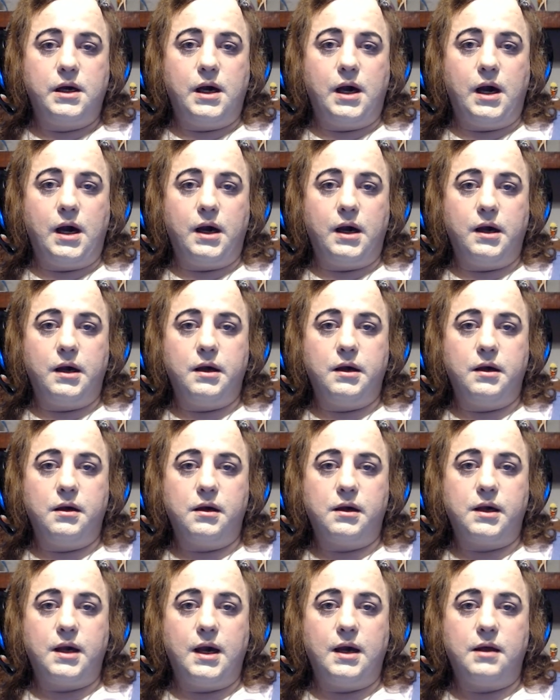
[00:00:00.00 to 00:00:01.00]
I
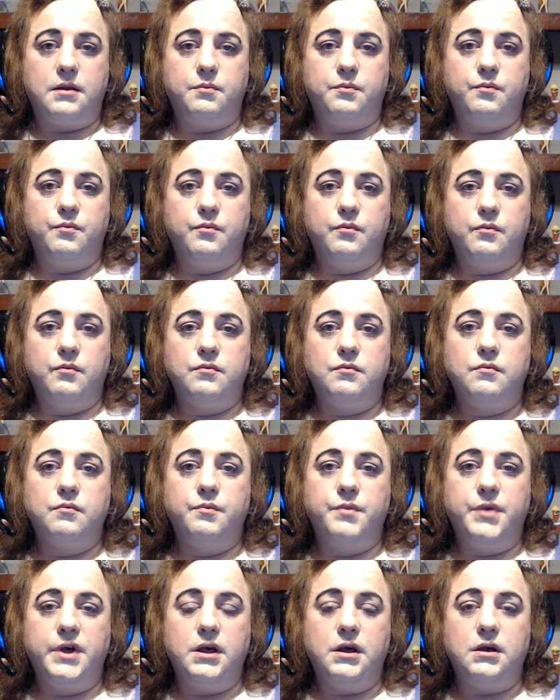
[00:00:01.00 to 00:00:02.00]
can't
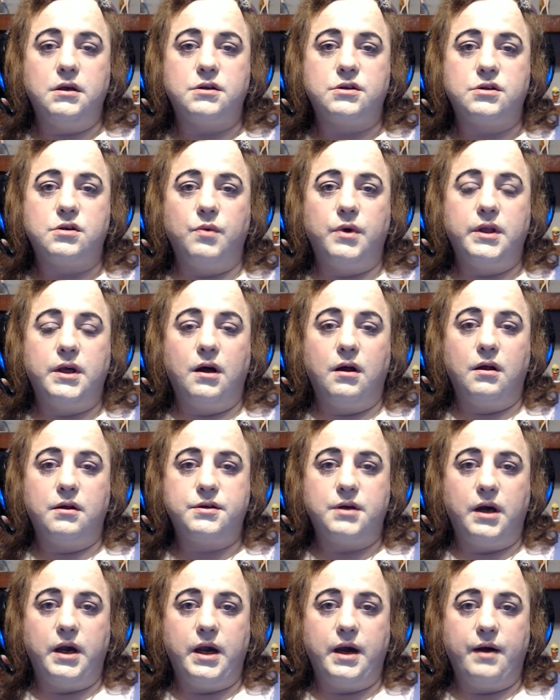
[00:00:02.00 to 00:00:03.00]
be someone else.
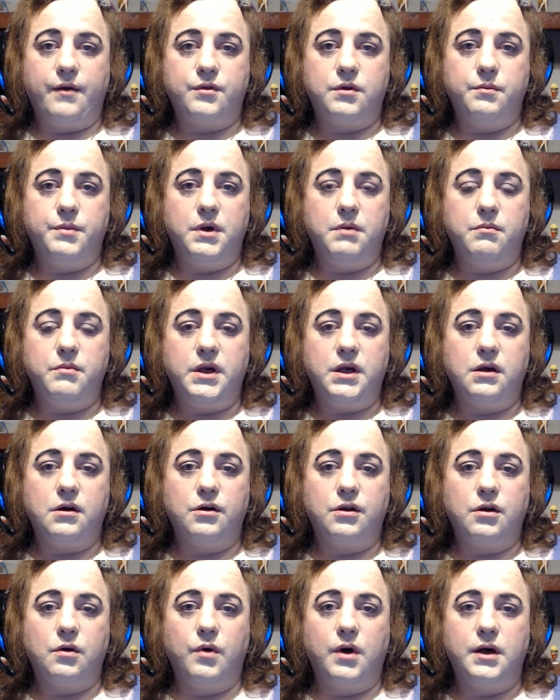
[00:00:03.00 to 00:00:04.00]
I have to be me,
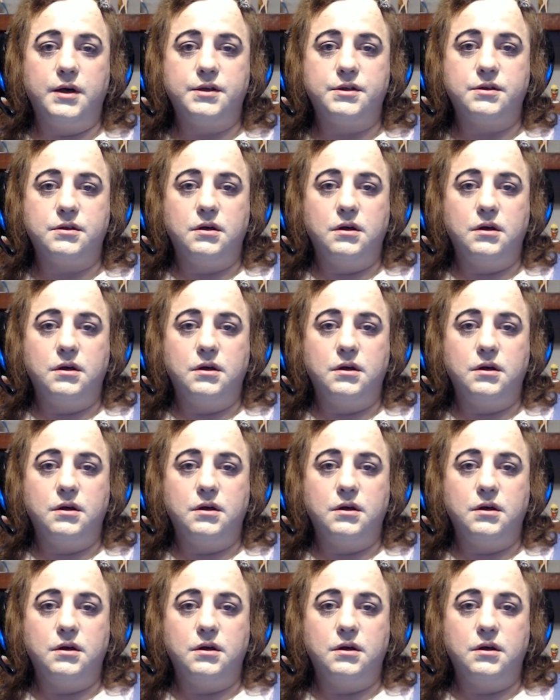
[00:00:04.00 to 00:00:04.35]
otherwise